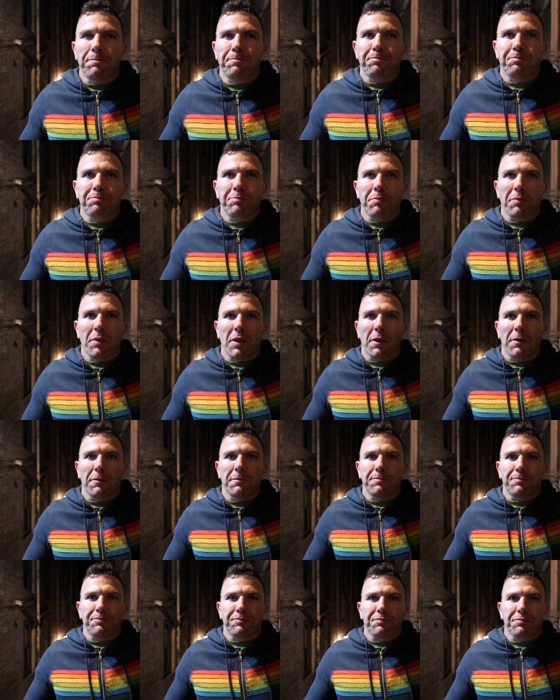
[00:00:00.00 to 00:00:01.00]
Because
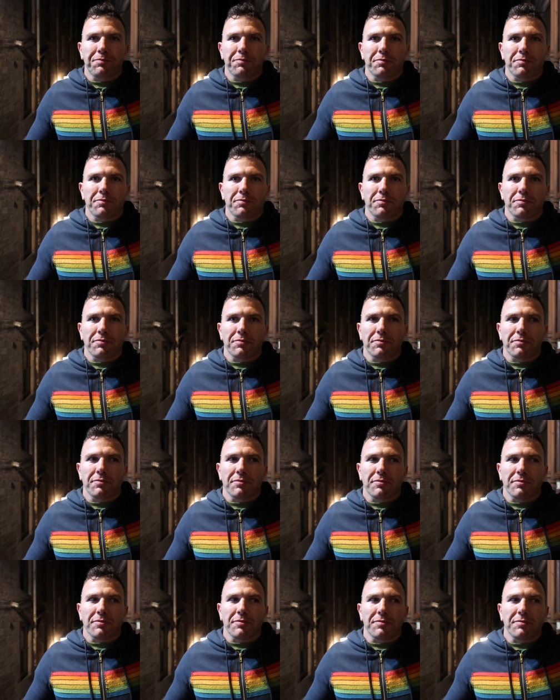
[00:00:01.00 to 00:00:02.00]
Irn-Bru's orange.
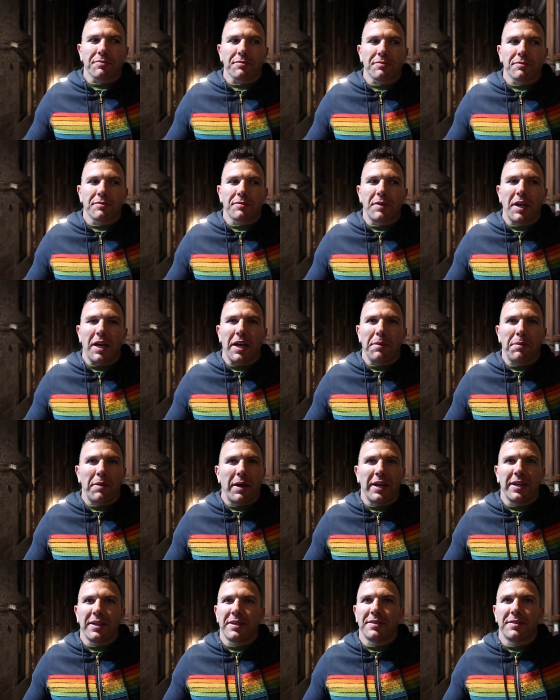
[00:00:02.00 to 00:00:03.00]

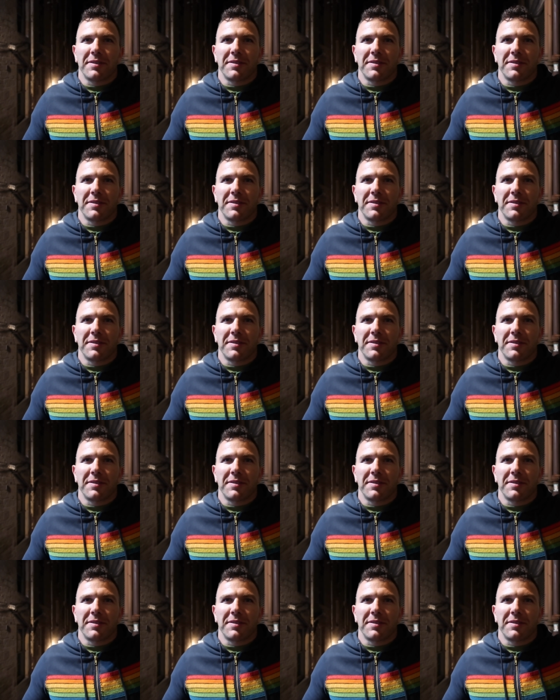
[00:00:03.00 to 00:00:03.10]
Maybe.